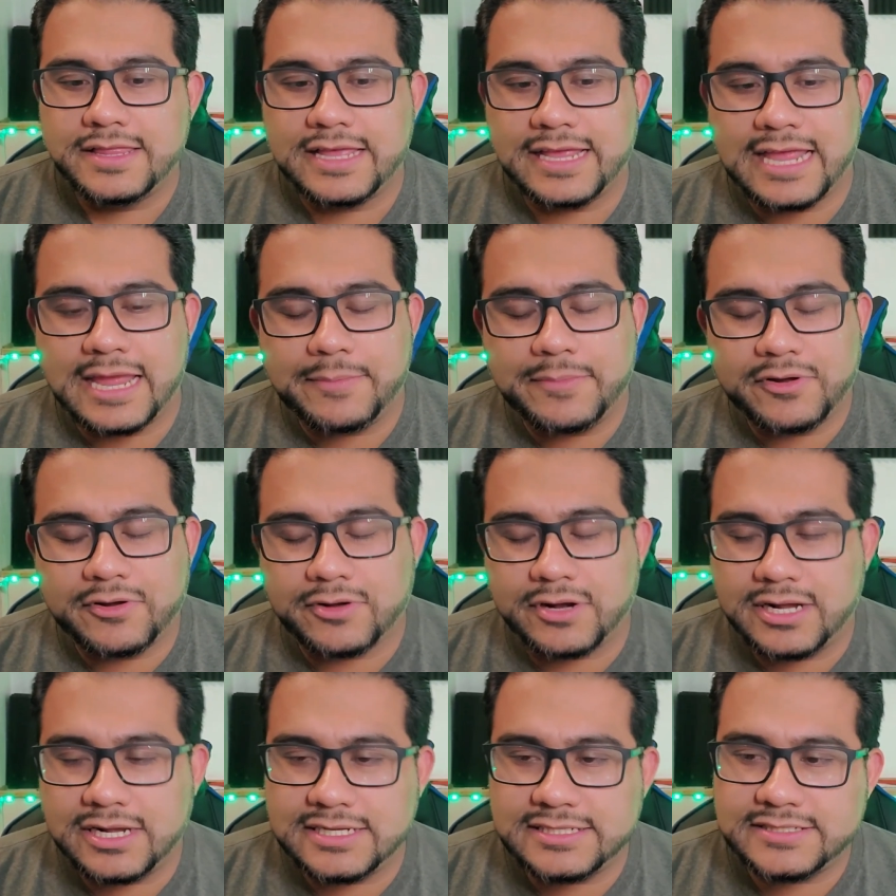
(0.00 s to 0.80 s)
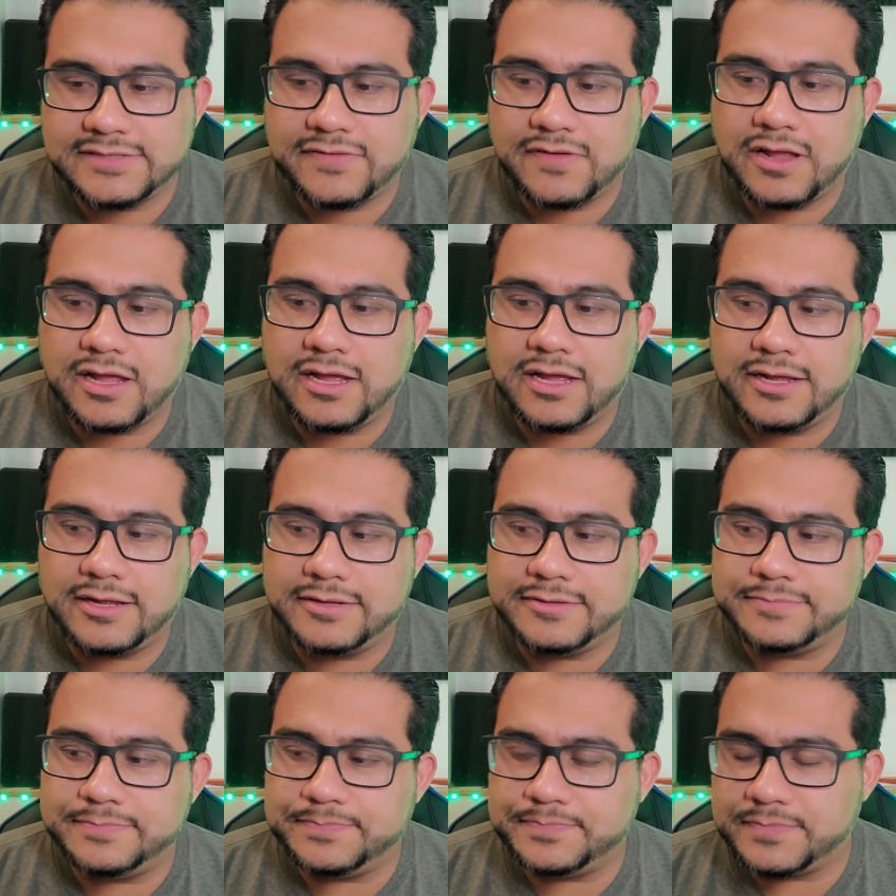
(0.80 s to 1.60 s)
They came across
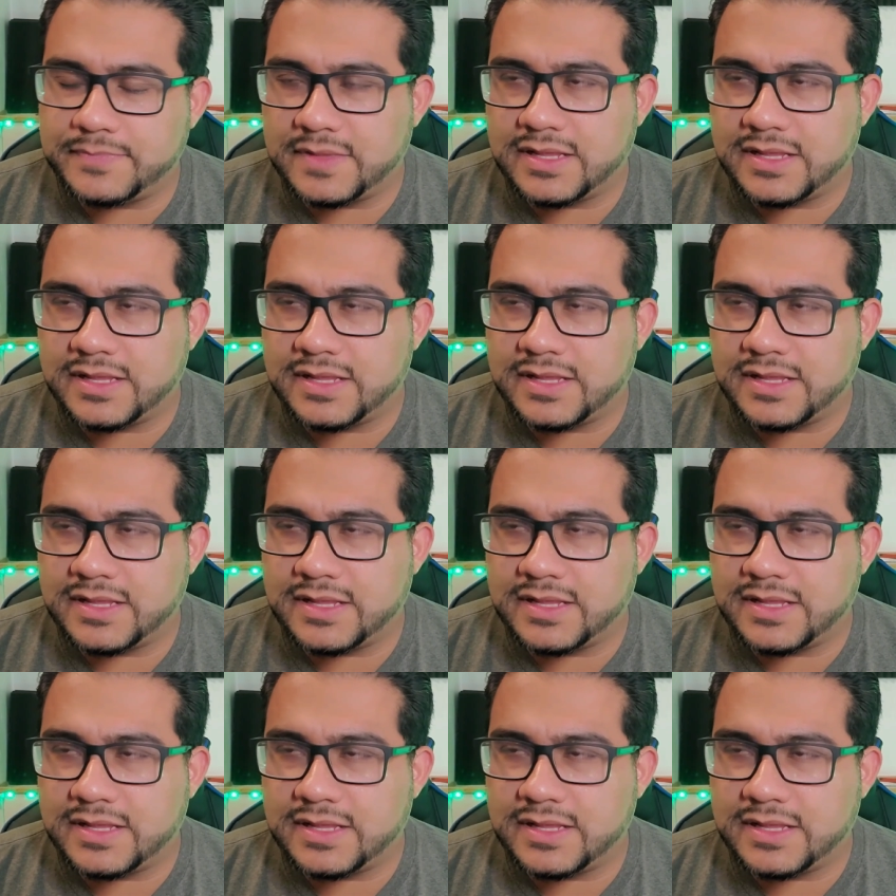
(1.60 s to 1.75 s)
um,